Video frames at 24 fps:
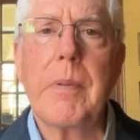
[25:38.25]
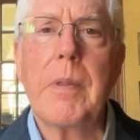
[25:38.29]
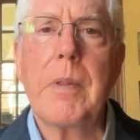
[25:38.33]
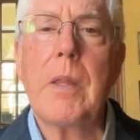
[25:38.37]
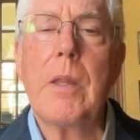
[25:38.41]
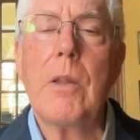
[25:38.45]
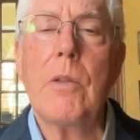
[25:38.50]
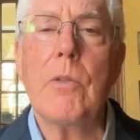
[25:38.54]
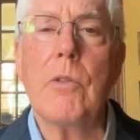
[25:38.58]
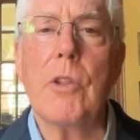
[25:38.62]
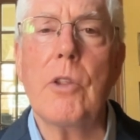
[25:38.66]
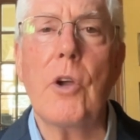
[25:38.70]

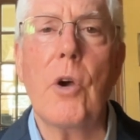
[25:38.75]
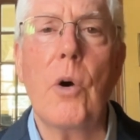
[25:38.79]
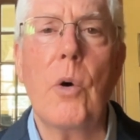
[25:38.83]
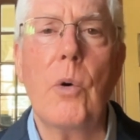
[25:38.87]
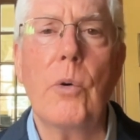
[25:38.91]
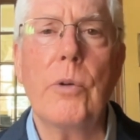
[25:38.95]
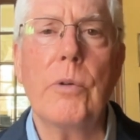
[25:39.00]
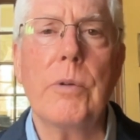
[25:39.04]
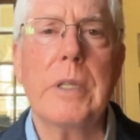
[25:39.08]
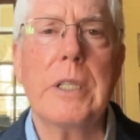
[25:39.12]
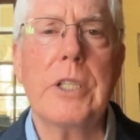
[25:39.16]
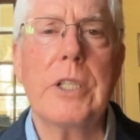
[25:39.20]
the
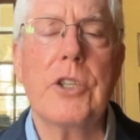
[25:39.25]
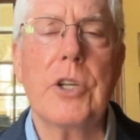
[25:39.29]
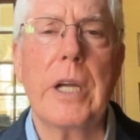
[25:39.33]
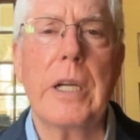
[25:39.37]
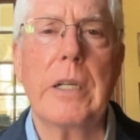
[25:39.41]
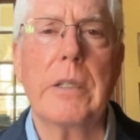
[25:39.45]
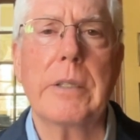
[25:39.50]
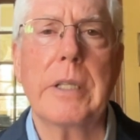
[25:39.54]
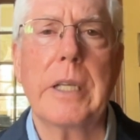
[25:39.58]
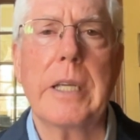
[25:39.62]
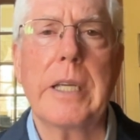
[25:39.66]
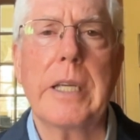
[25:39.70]
older a
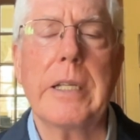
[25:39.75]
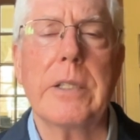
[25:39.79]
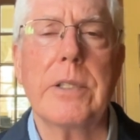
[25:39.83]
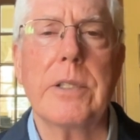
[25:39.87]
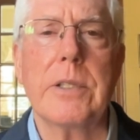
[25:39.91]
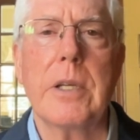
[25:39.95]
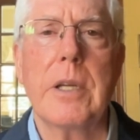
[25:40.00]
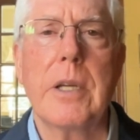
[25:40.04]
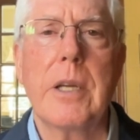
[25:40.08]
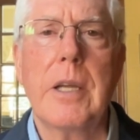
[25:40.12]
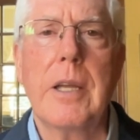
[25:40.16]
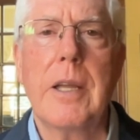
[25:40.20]
child gets,
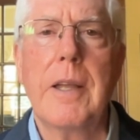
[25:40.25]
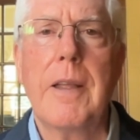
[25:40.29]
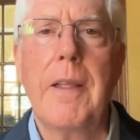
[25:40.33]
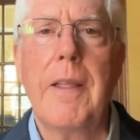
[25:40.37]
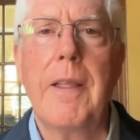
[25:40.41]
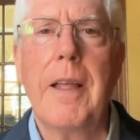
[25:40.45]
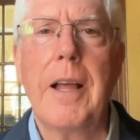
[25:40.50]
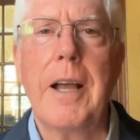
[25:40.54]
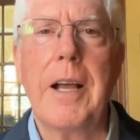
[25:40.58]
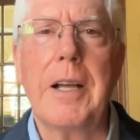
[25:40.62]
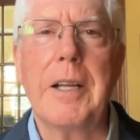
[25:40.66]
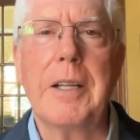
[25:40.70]

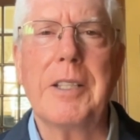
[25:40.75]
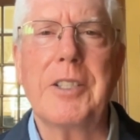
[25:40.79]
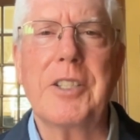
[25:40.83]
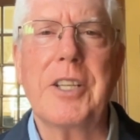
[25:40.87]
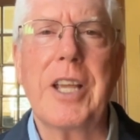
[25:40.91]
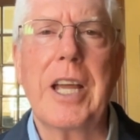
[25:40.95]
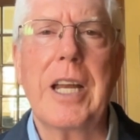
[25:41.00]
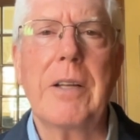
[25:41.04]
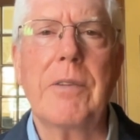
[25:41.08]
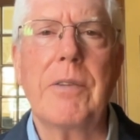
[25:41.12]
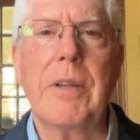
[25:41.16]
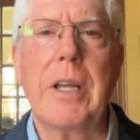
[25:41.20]
it's
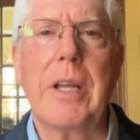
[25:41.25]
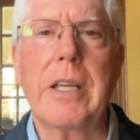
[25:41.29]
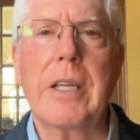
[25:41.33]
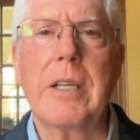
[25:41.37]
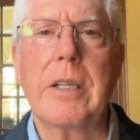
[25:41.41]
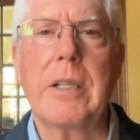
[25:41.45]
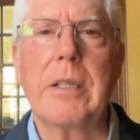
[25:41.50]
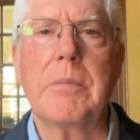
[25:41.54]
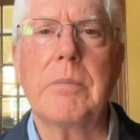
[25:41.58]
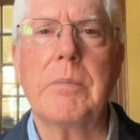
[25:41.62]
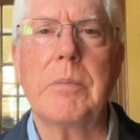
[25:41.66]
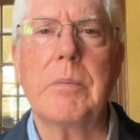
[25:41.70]
kind of like
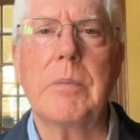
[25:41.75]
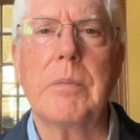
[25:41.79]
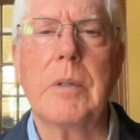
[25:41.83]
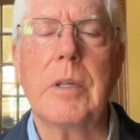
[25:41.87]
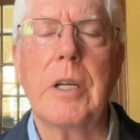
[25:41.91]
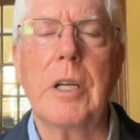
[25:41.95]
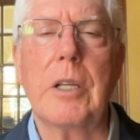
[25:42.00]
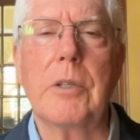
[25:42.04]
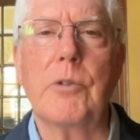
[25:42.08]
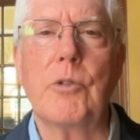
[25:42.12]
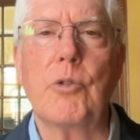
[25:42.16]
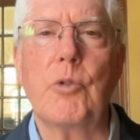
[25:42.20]
a
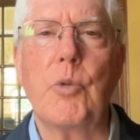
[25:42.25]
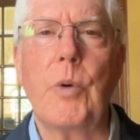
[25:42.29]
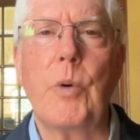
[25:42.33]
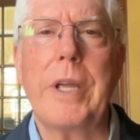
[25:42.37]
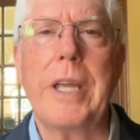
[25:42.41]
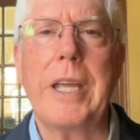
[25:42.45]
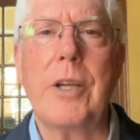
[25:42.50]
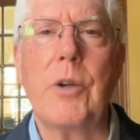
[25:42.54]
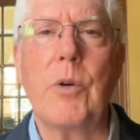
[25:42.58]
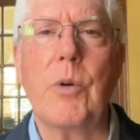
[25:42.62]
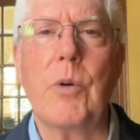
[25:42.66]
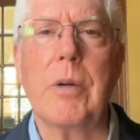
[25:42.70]

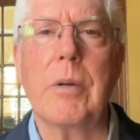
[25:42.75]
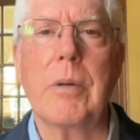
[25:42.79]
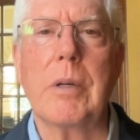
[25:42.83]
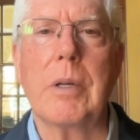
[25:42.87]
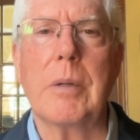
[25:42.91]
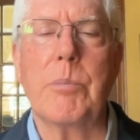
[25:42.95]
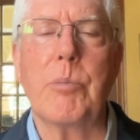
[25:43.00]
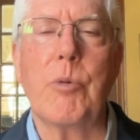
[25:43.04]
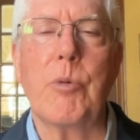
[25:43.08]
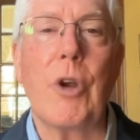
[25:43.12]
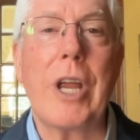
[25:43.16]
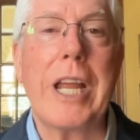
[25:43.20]
twig or a
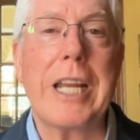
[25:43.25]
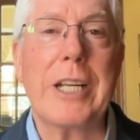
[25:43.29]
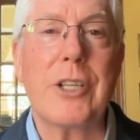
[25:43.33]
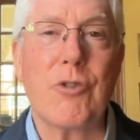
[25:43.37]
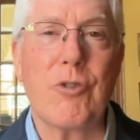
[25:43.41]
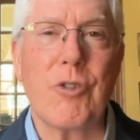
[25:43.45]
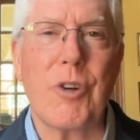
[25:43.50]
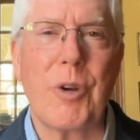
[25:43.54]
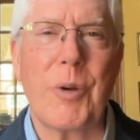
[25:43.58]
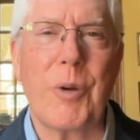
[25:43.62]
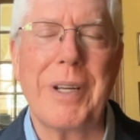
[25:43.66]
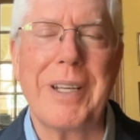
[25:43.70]
branch
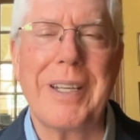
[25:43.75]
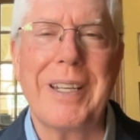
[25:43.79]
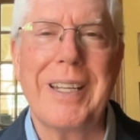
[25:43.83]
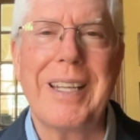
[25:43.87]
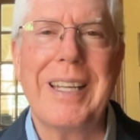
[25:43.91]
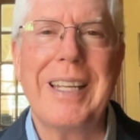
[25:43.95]
growing.